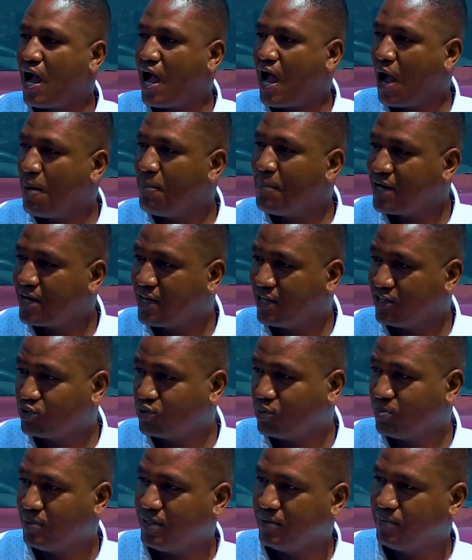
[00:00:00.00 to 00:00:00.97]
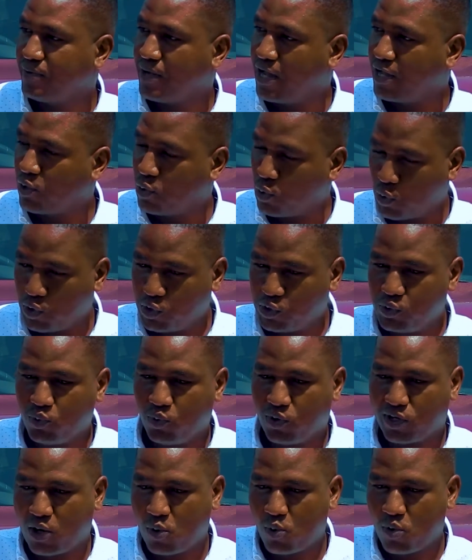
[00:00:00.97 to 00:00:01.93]
I'm a customer. I call you
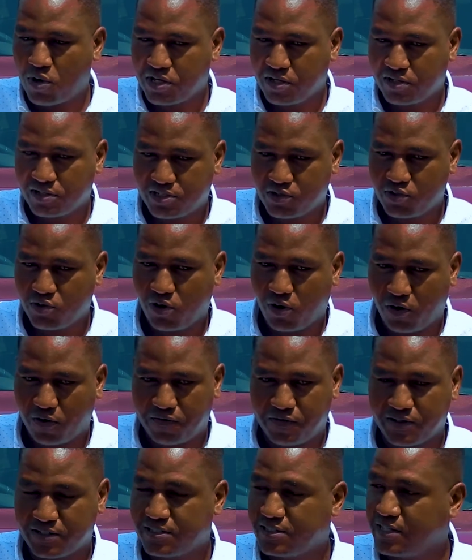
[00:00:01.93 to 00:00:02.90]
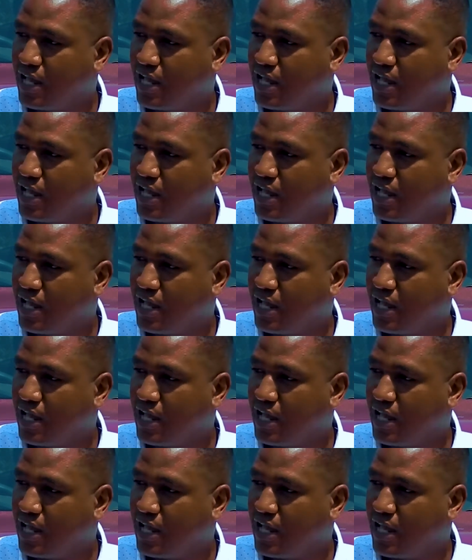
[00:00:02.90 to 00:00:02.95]
or I walk into your office.